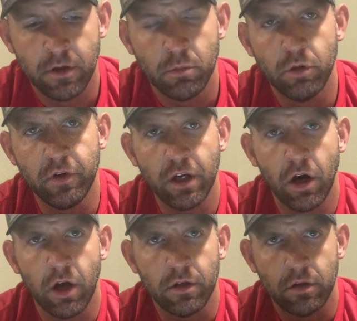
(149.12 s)
Moving
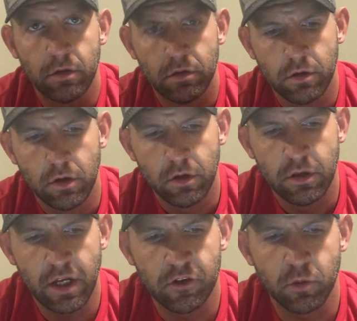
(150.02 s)
on, the
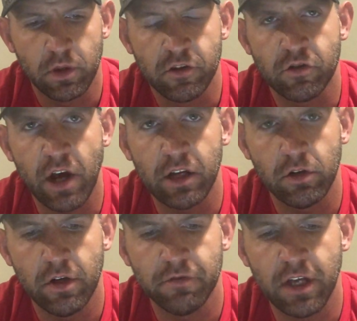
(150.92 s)
next one, straddle
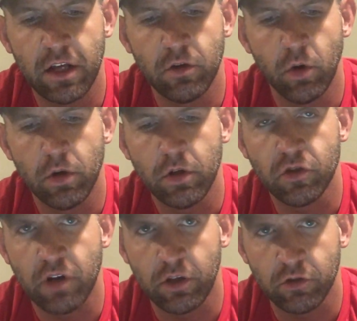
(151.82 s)
lift and or
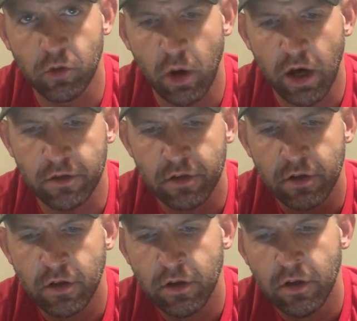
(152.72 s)
straddle squat.
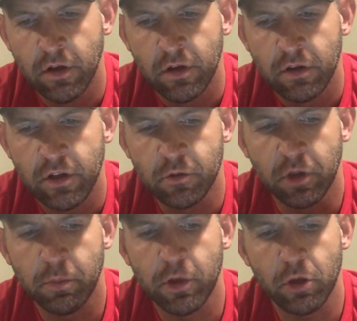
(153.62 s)
These
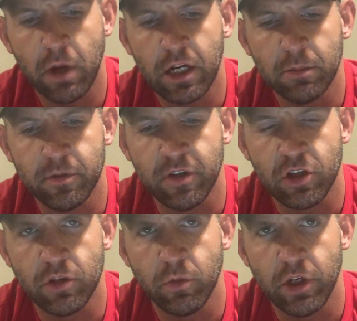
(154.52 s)
really put your body in a
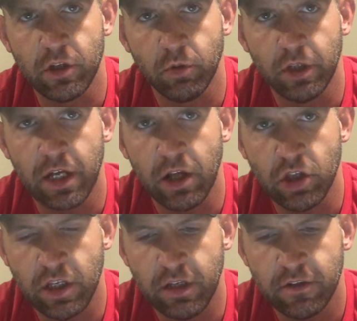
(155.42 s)
position where you can really not
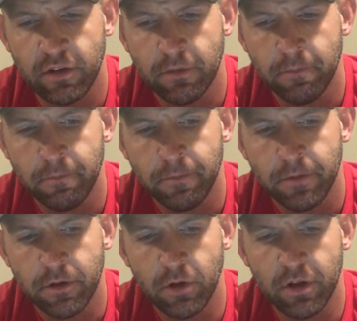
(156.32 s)
cheat
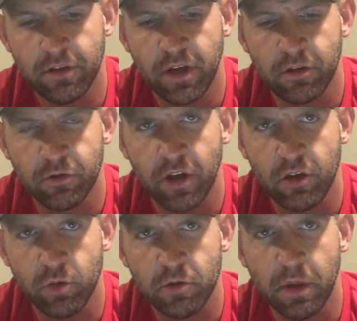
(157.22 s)
during this exercise,
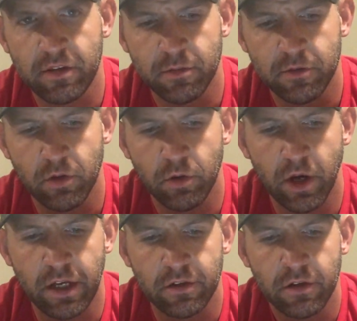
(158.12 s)
which makes them so
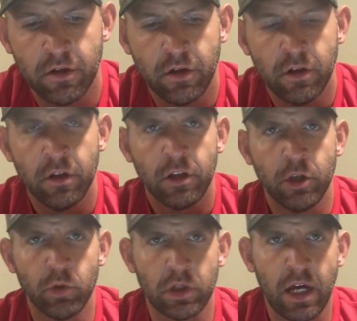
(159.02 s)
great. You
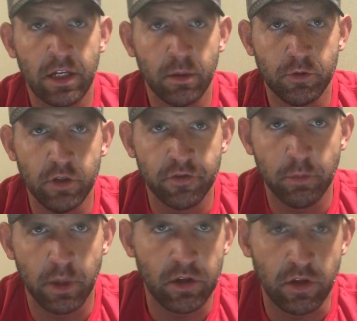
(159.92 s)
want to line up two different
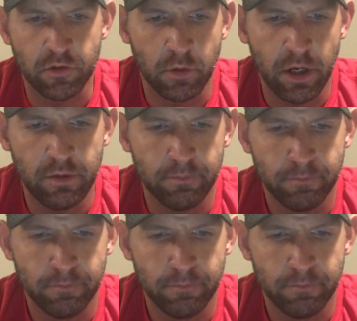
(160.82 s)
benches, right?